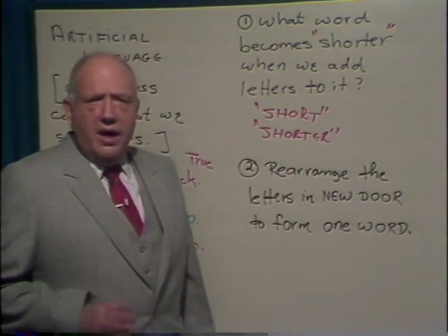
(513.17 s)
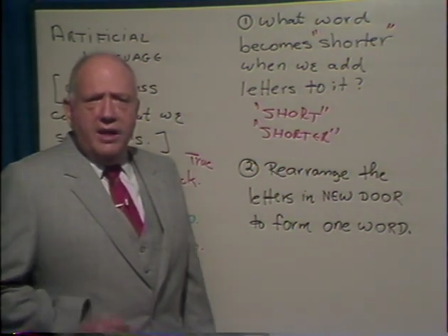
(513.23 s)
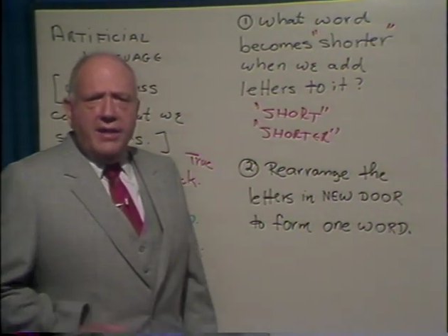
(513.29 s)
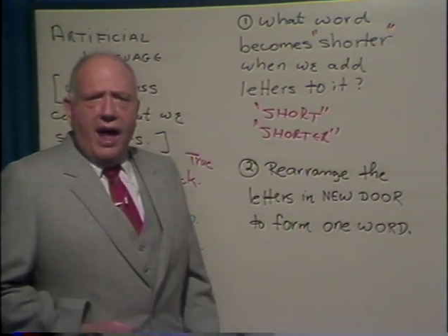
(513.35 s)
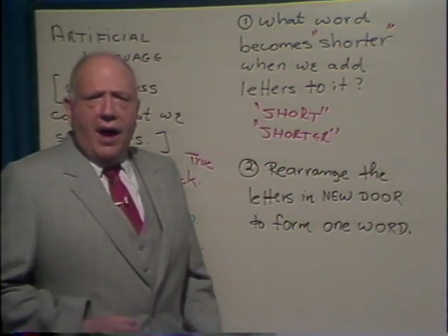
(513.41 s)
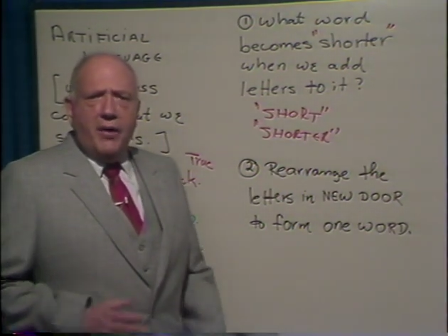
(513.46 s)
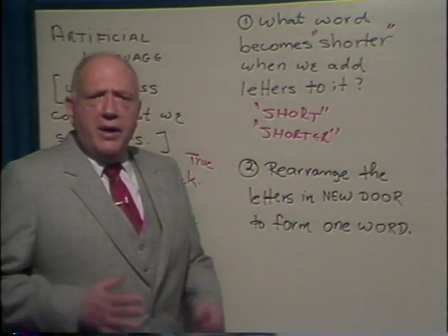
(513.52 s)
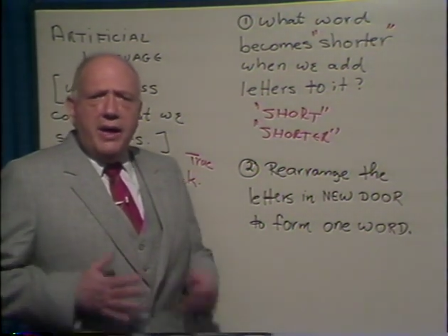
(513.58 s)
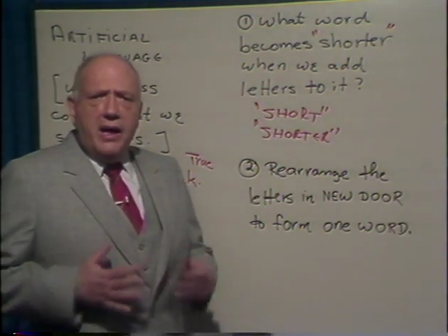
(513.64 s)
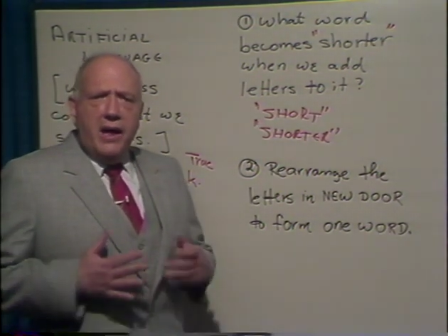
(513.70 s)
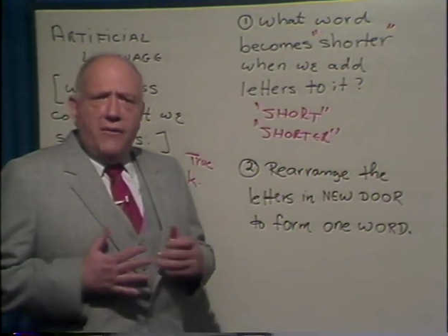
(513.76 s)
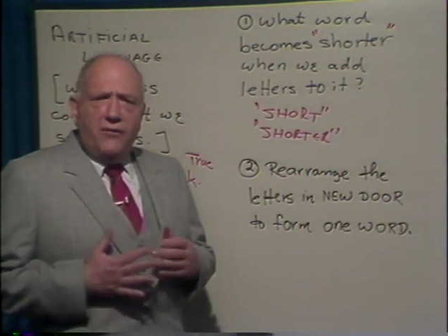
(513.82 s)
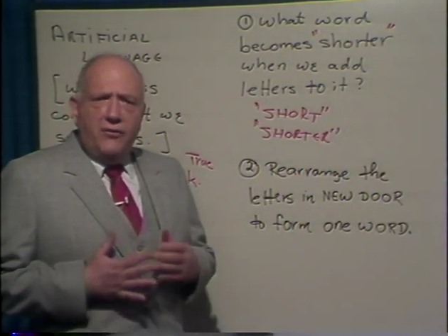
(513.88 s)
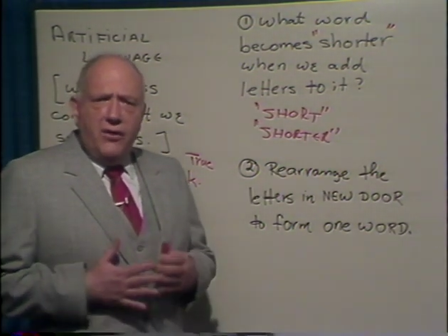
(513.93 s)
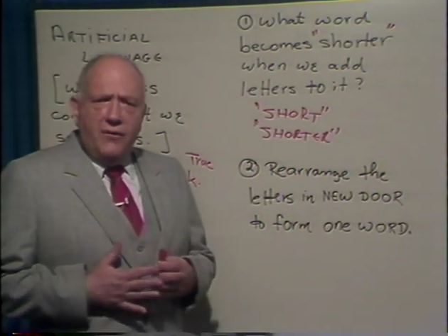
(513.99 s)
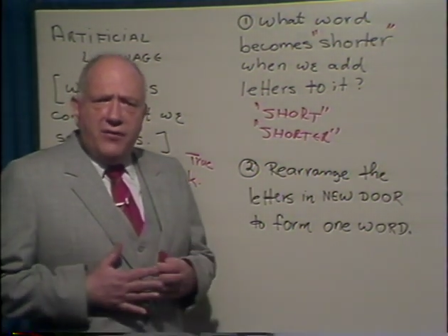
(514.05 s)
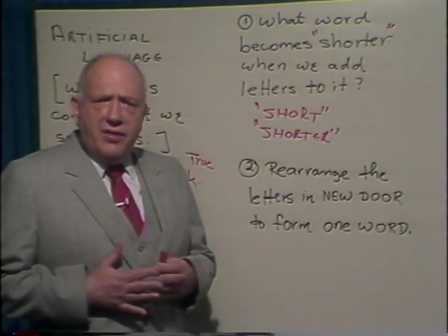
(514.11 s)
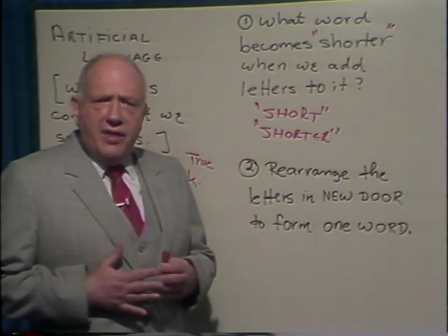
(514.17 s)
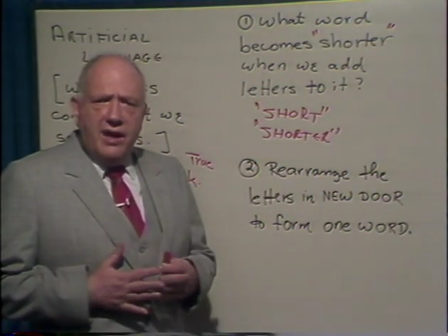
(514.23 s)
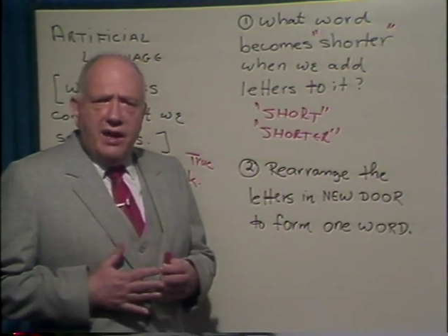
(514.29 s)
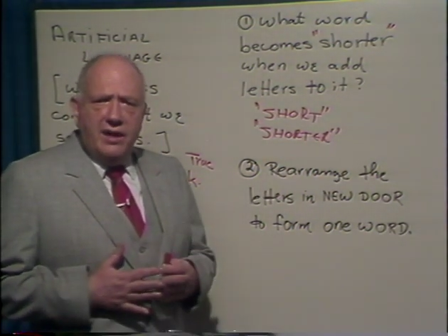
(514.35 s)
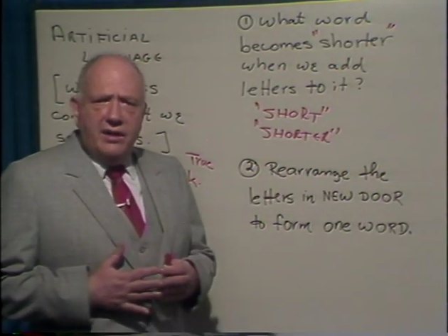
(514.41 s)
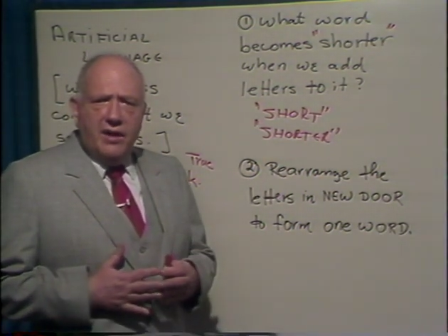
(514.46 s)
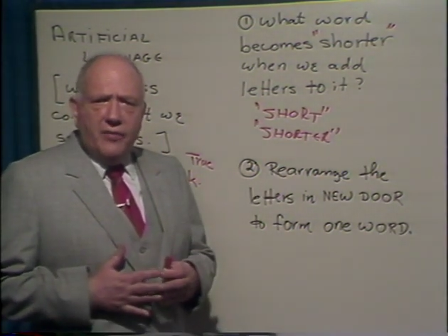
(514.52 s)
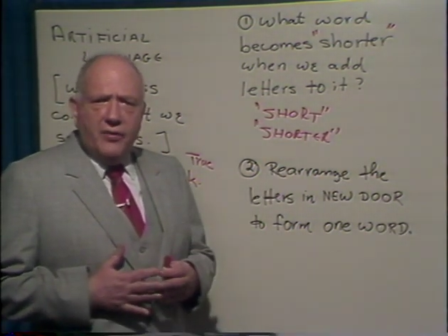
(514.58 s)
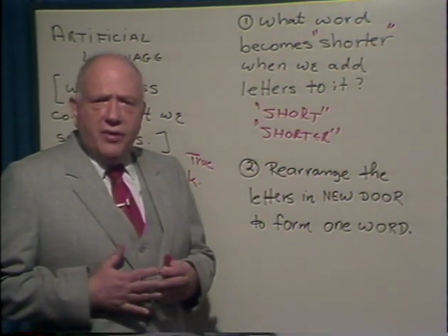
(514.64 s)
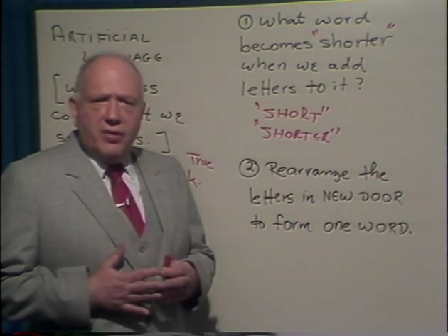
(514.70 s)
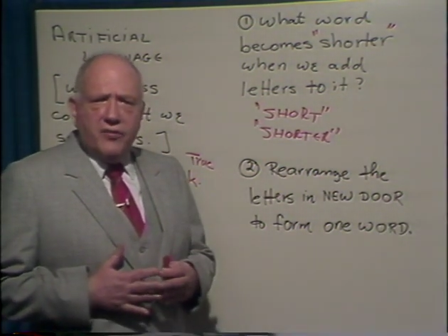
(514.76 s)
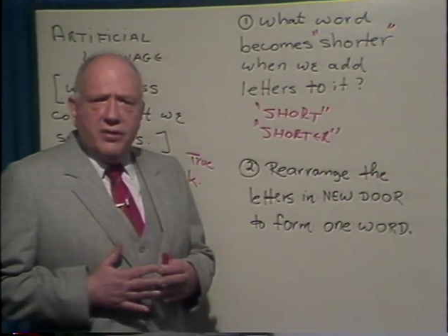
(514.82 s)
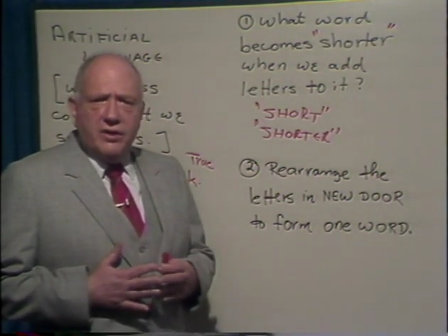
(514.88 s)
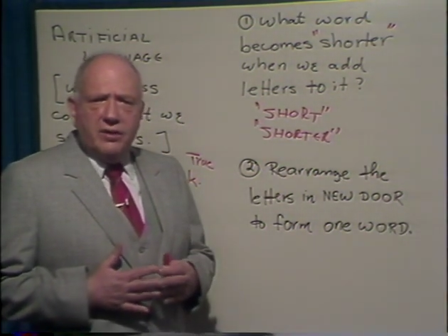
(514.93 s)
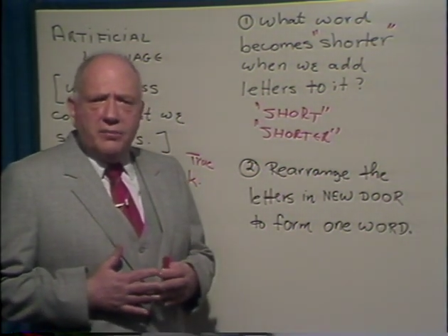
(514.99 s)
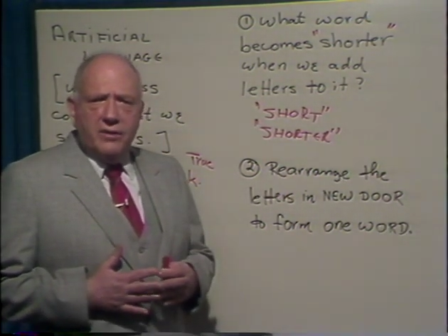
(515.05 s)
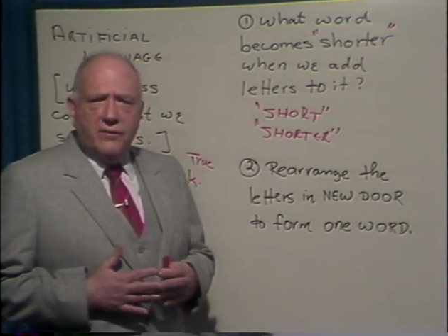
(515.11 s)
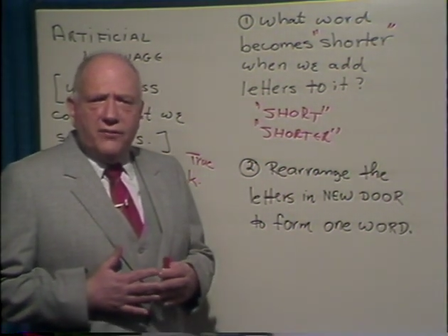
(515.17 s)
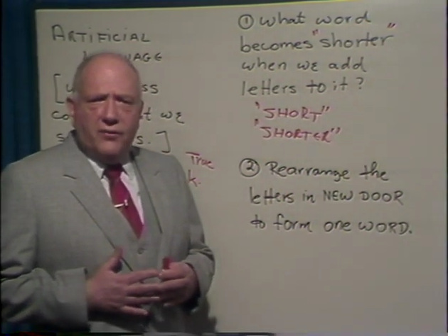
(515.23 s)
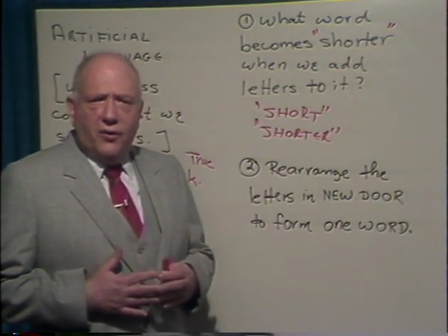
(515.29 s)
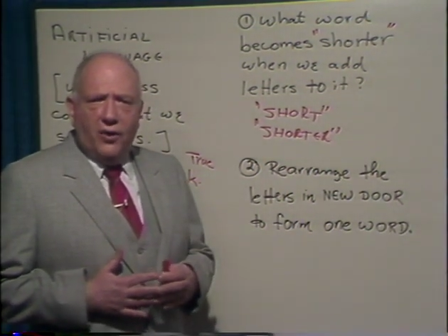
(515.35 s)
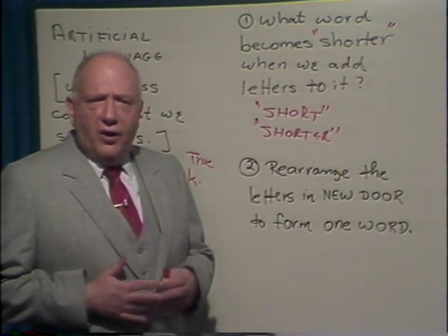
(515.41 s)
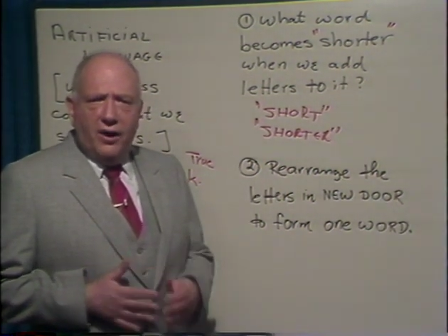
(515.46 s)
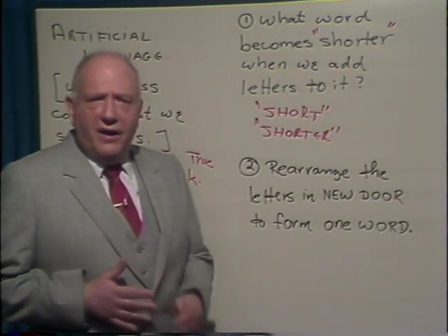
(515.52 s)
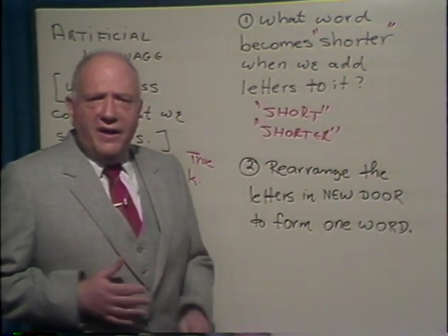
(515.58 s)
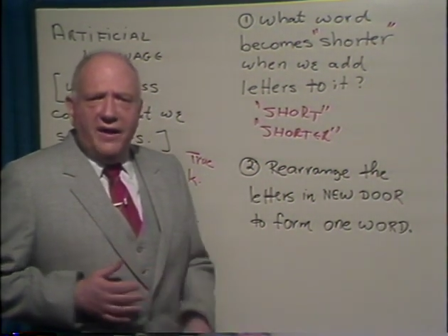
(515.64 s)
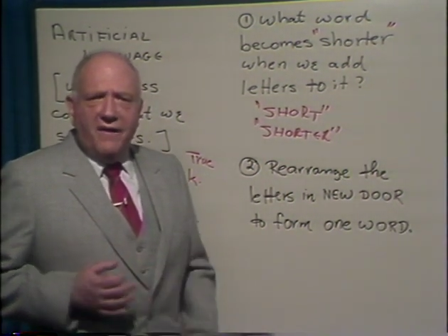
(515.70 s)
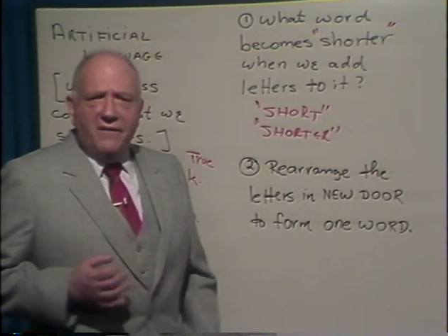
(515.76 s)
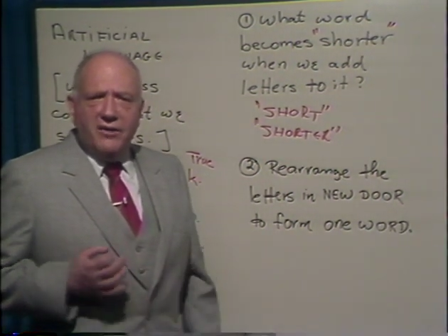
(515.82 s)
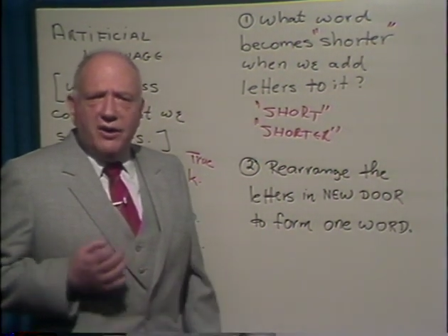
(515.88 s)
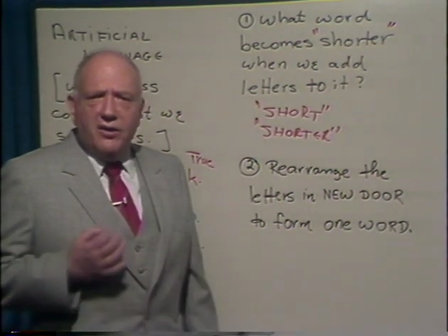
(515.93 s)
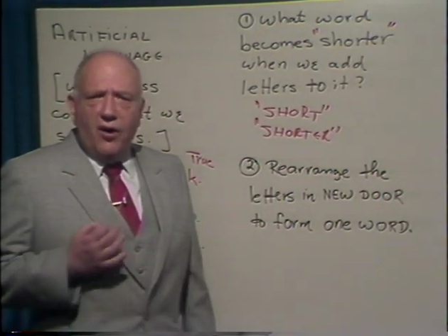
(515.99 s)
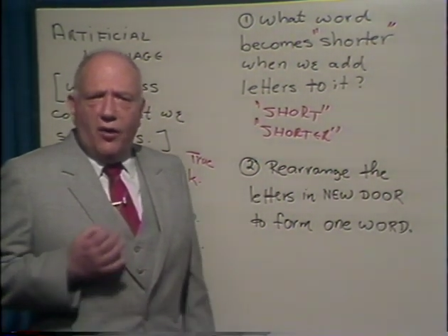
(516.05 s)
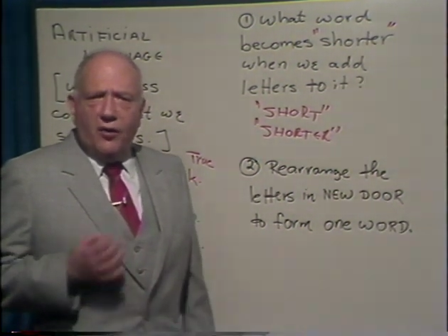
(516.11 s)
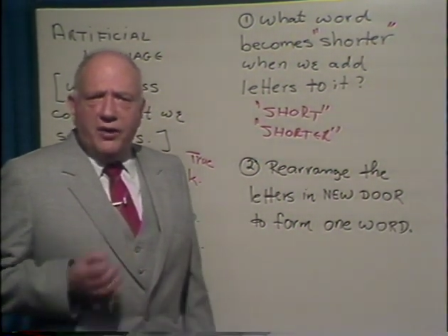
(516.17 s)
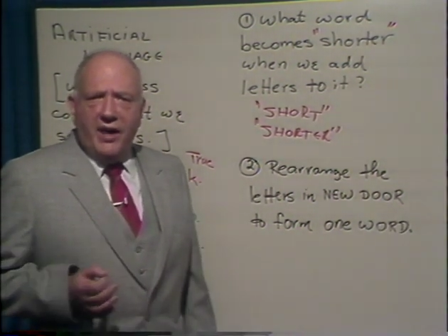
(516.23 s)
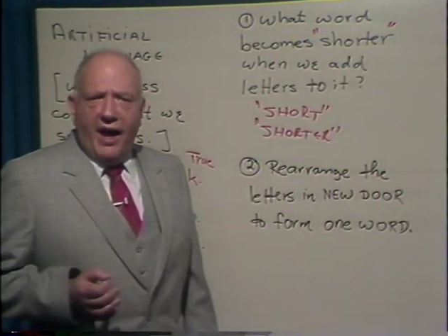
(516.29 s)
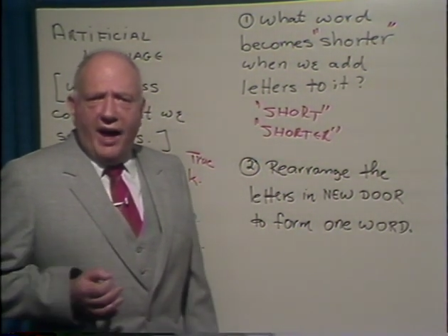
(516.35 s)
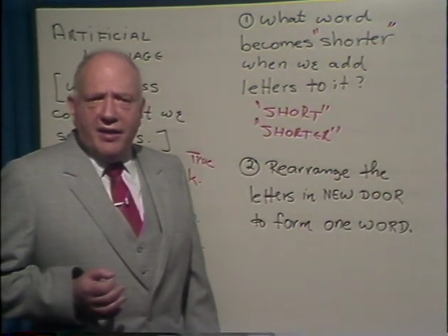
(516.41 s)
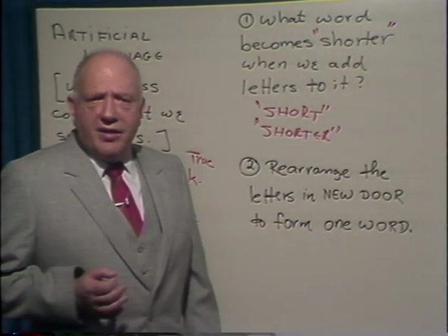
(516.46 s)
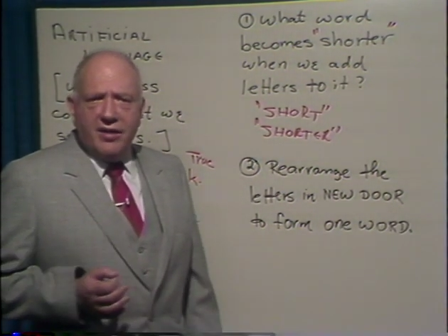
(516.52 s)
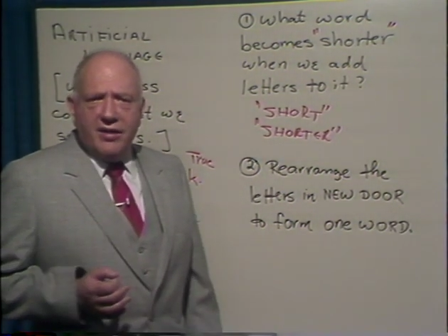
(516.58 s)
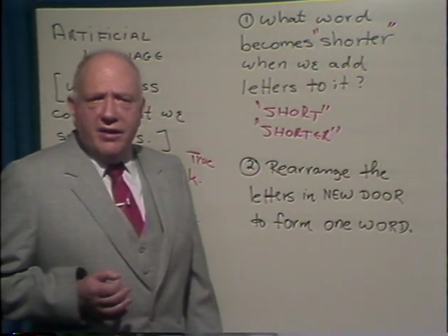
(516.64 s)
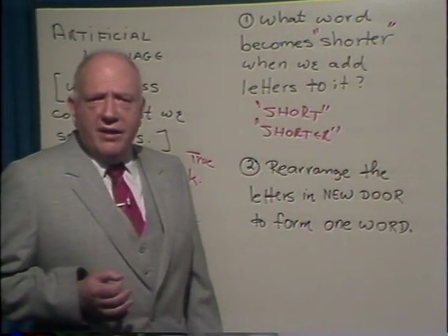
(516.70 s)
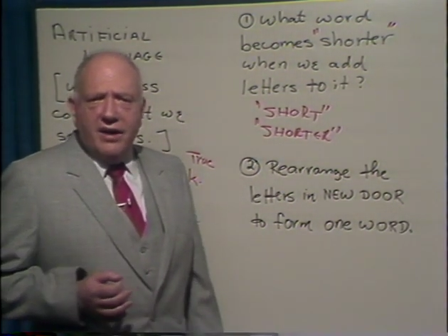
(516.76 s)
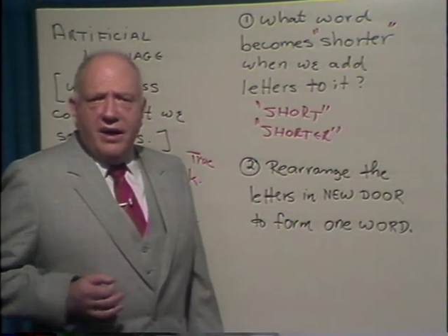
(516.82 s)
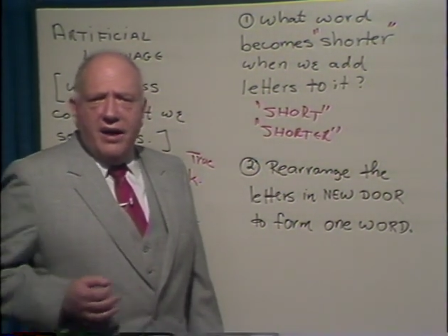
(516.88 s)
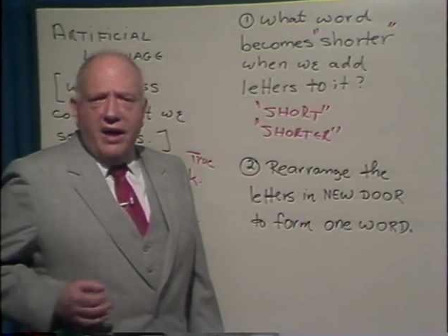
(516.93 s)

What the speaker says: Now, if you've seen this riddle before, you know the answer.